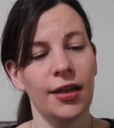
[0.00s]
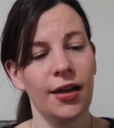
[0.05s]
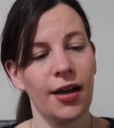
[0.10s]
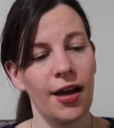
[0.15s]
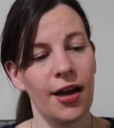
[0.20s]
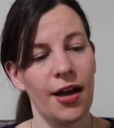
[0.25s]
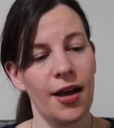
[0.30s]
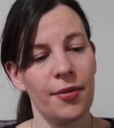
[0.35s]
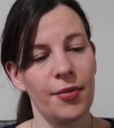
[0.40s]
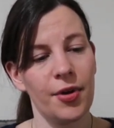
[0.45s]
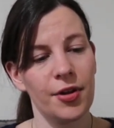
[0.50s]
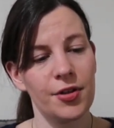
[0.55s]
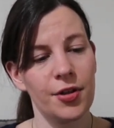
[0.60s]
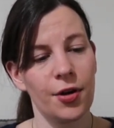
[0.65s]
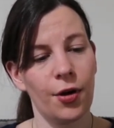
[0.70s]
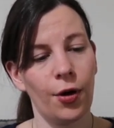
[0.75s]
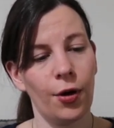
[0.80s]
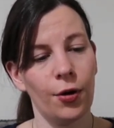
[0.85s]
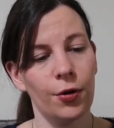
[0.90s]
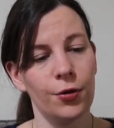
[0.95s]
to
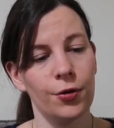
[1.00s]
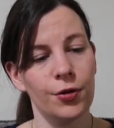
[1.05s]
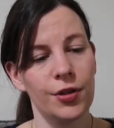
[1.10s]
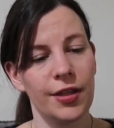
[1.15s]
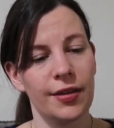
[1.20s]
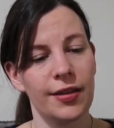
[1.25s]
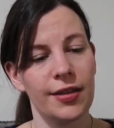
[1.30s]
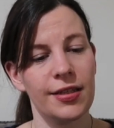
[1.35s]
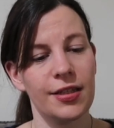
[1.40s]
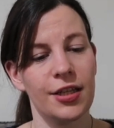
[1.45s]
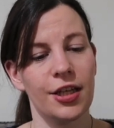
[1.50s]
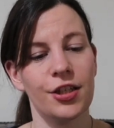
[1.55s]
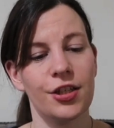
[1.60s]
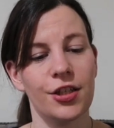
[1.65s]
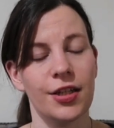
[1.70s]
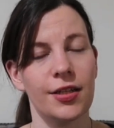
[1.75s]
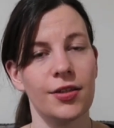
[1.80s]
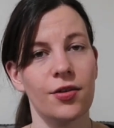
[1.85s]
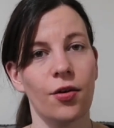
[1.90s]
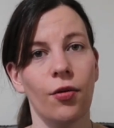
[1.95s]
hold the
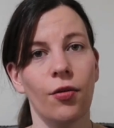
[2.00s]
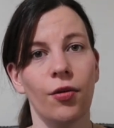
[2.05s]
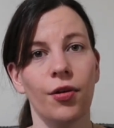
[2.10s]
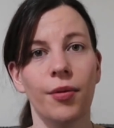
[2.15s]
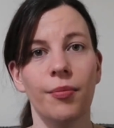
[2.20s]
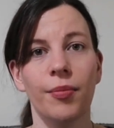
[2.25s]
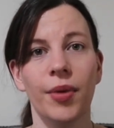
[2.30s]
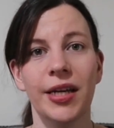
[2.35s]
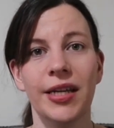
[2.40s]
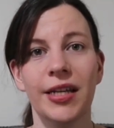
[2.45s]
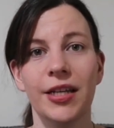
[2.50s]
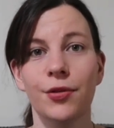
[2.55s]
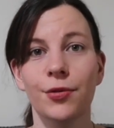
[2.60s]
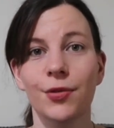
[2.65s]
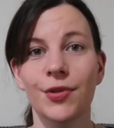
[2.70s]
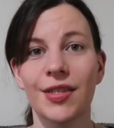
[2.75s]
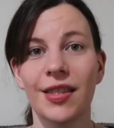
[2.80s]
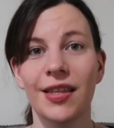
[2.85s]
stitches on my needles.